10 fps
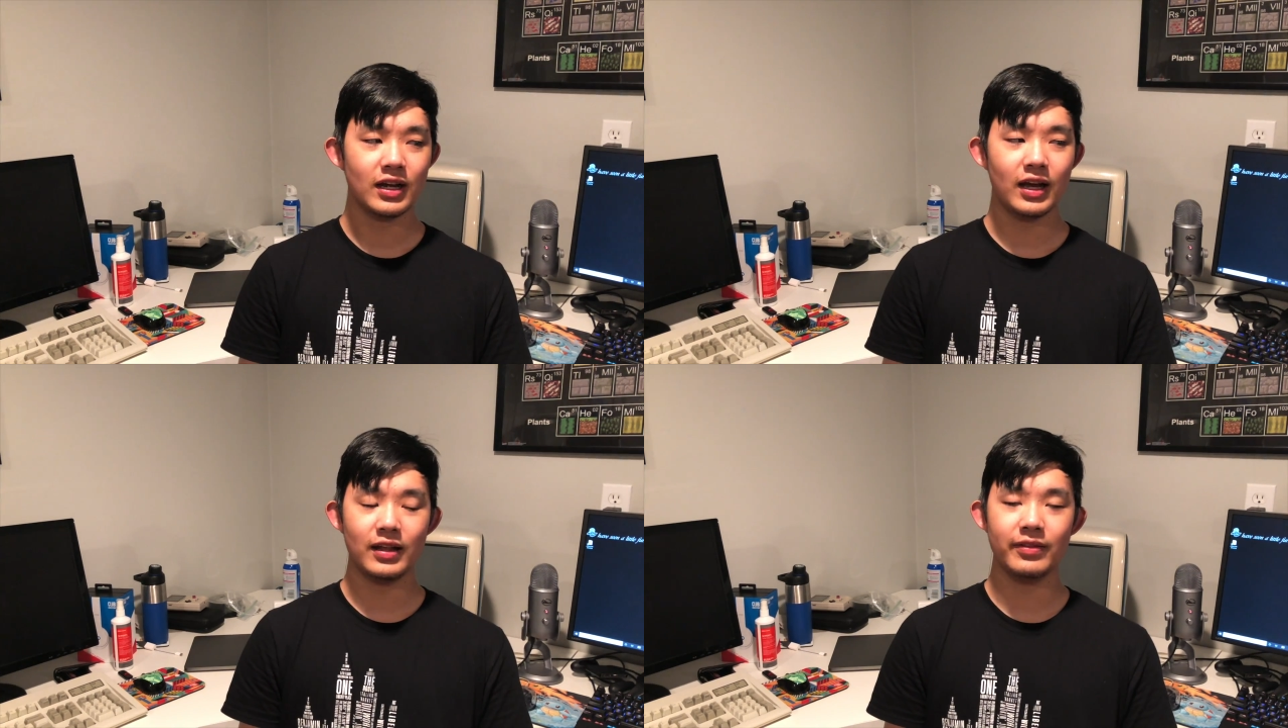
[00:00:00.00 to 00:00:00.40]

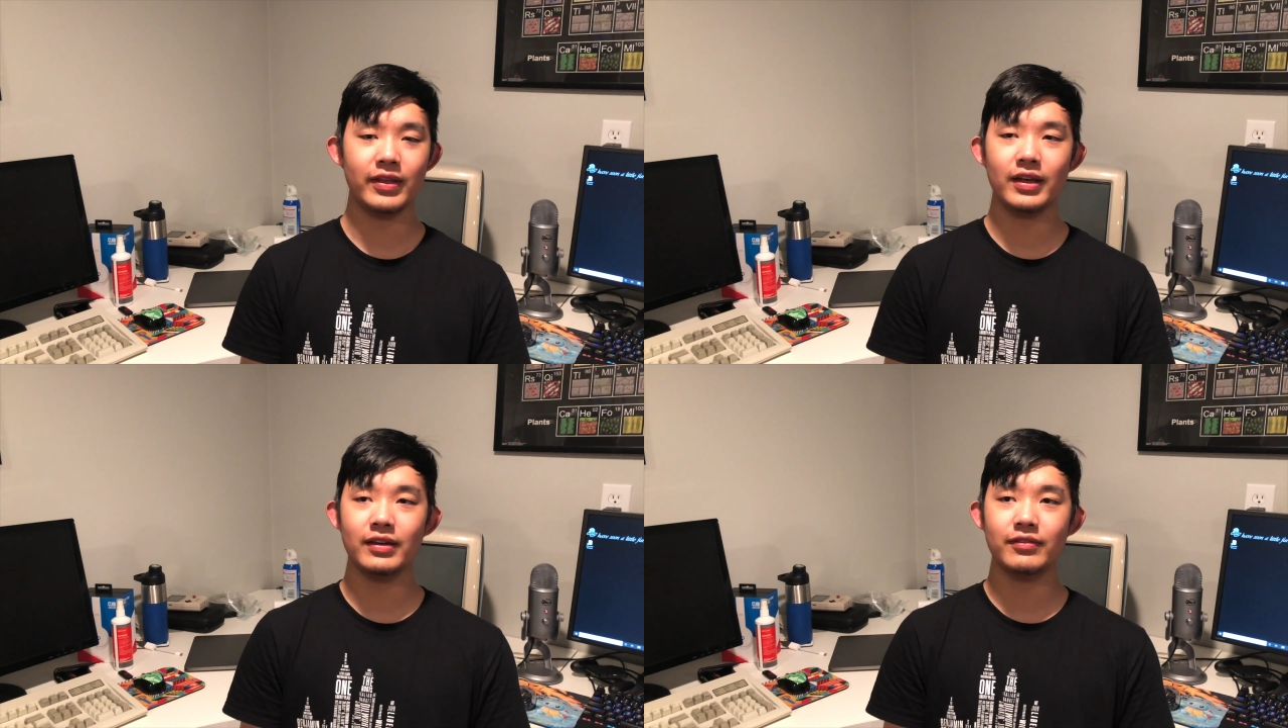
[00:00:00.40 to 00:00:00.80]
and
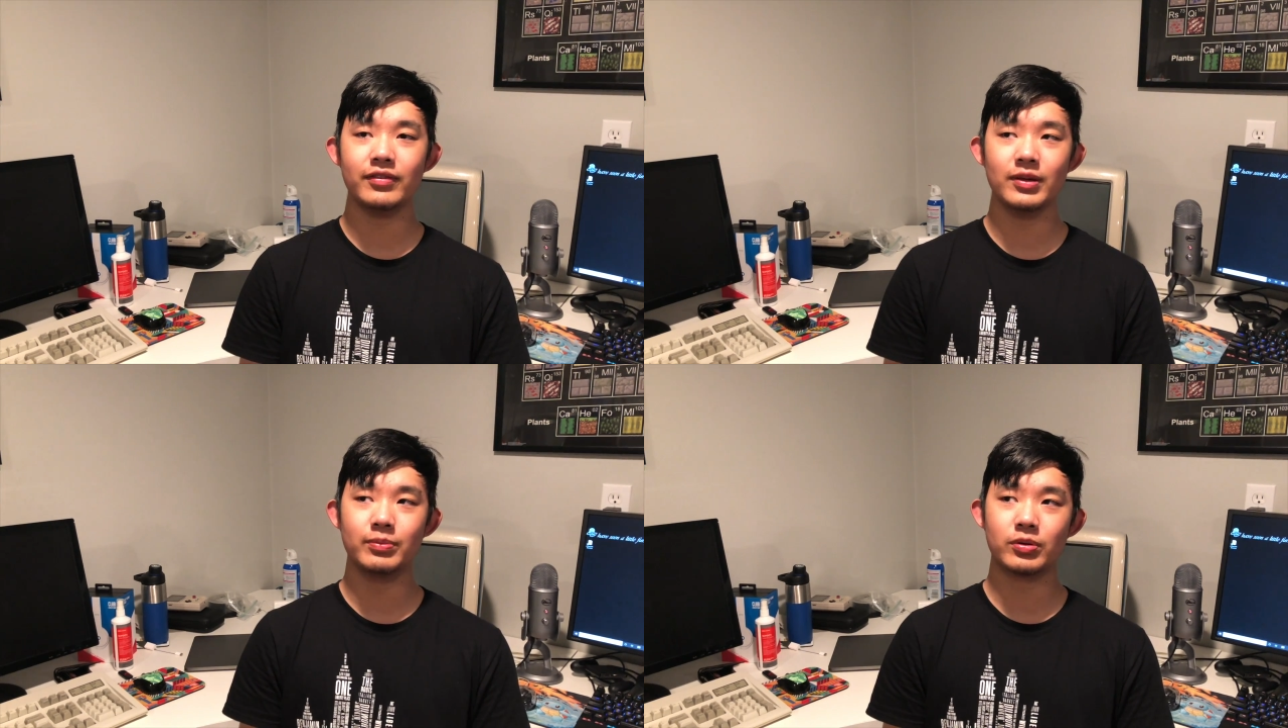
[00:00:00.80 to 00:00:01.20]
they've
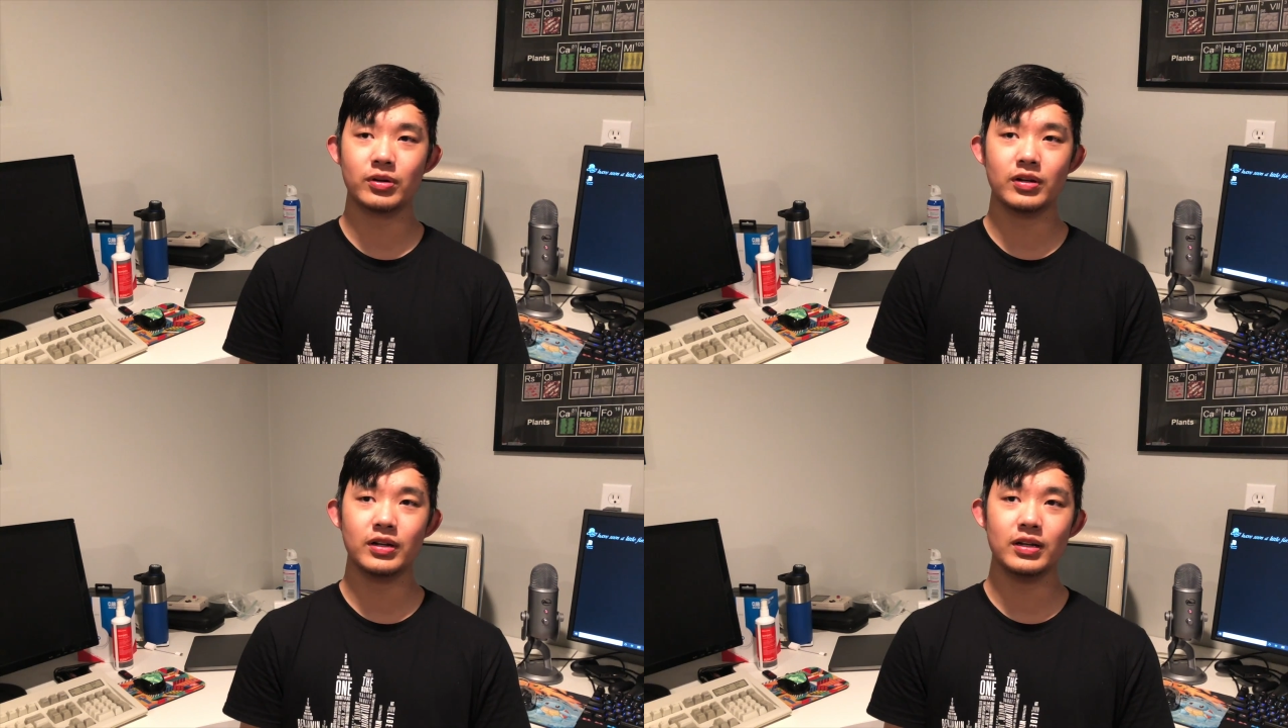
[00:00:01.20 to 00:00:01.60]

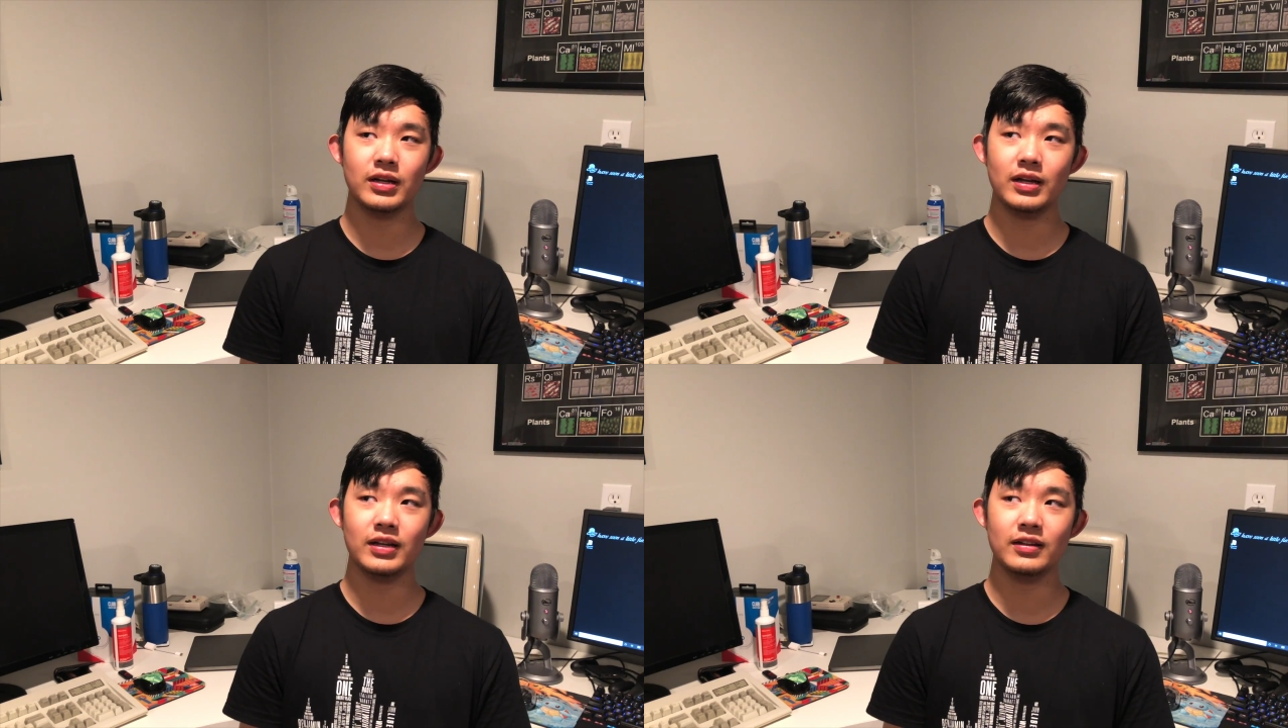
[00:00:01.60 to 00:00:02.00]
imported it
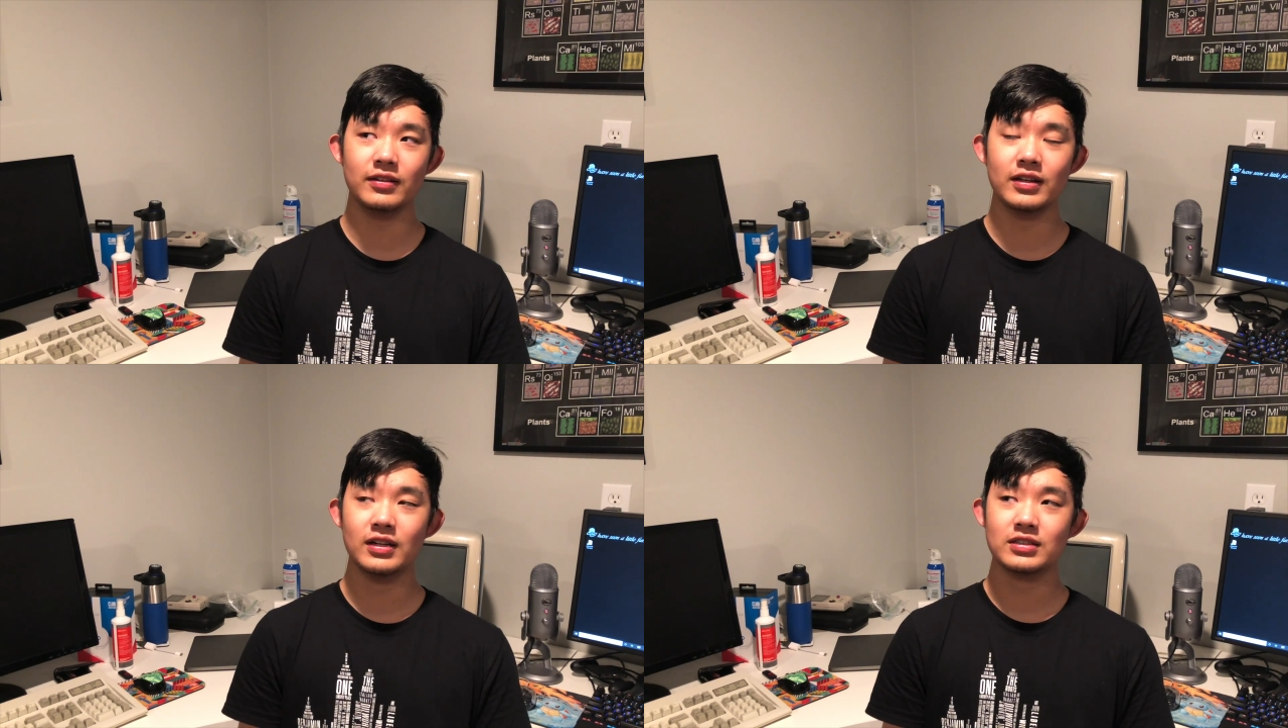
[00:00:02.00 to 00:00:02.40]
and
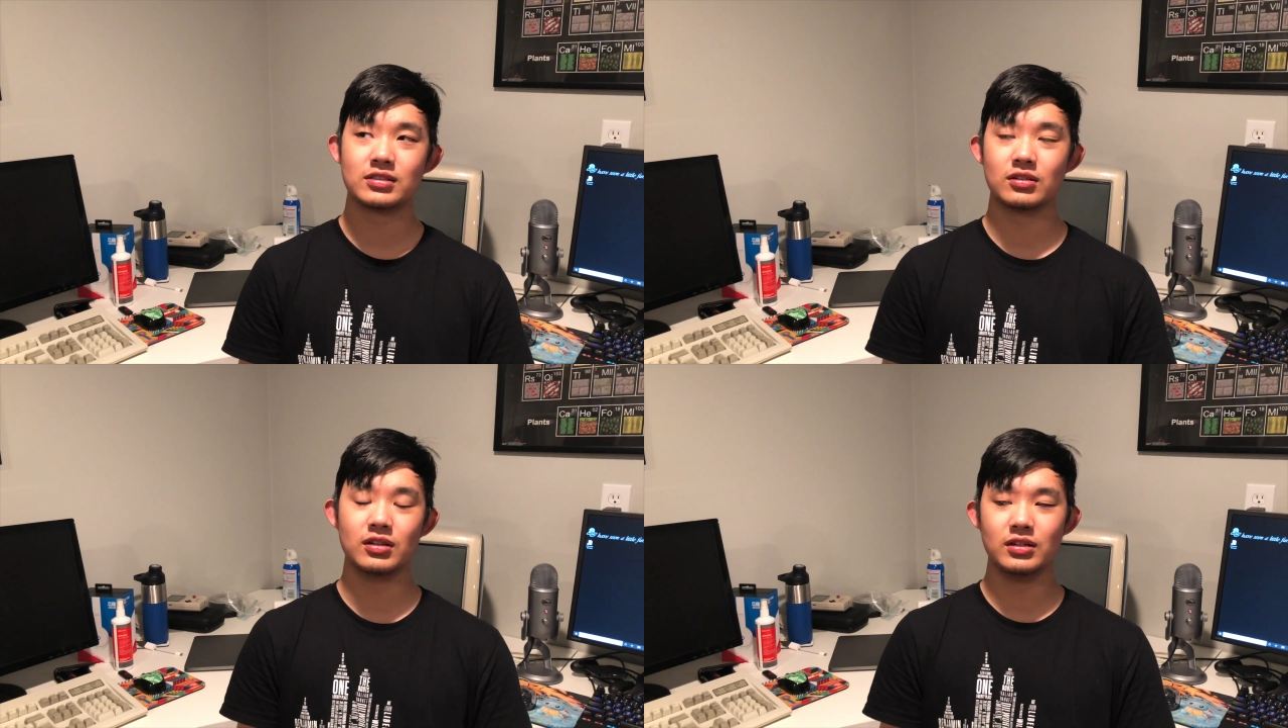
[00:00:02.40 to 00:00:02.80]

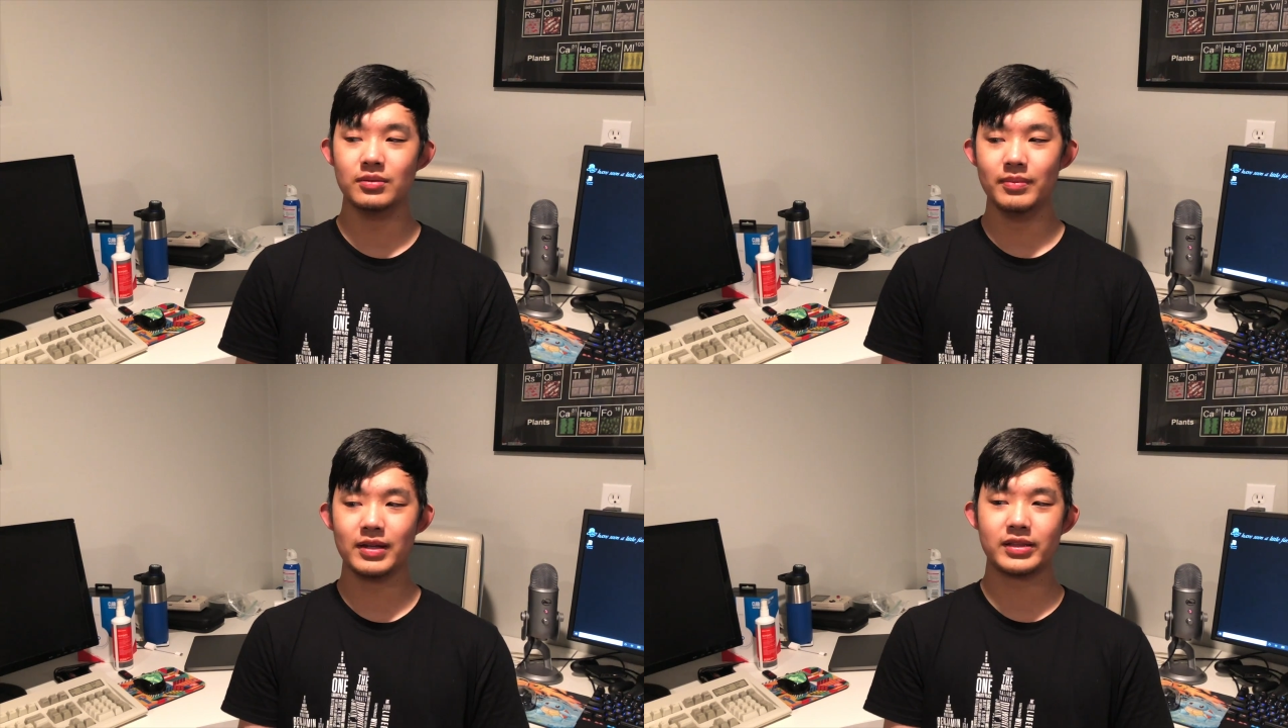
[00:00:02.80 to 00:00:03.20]
started to
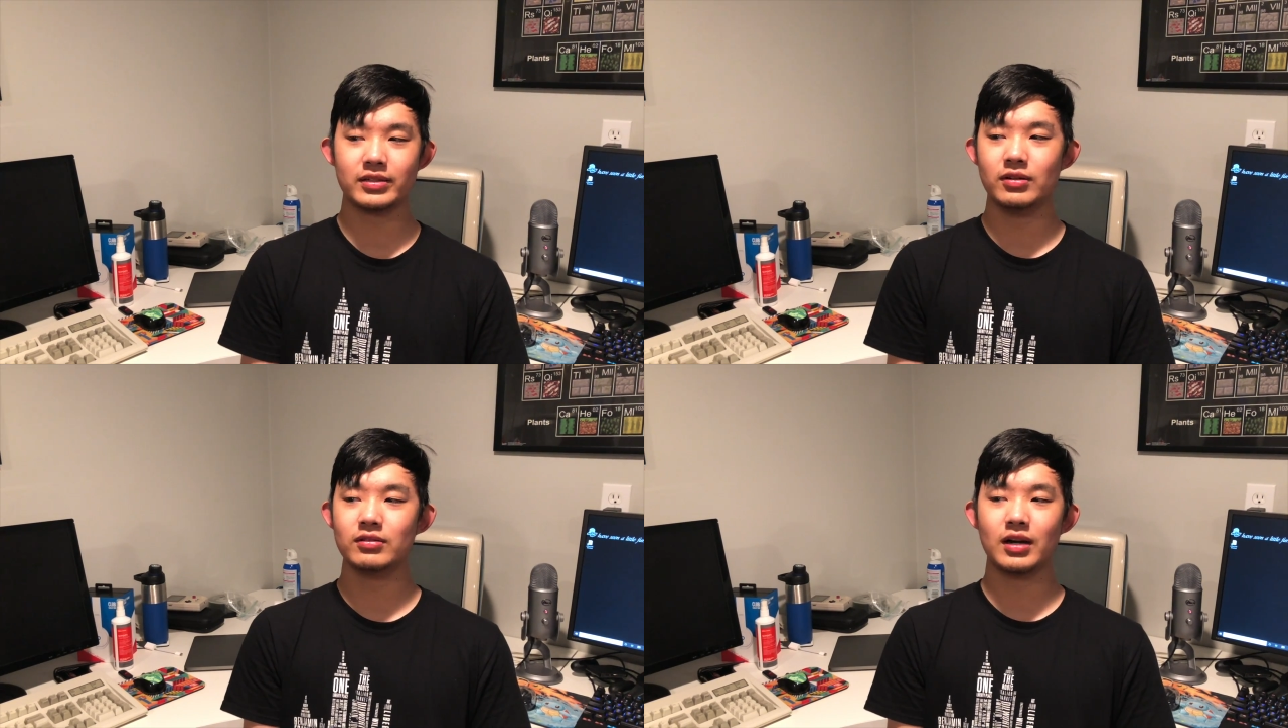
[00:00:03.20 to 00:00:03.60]
make their own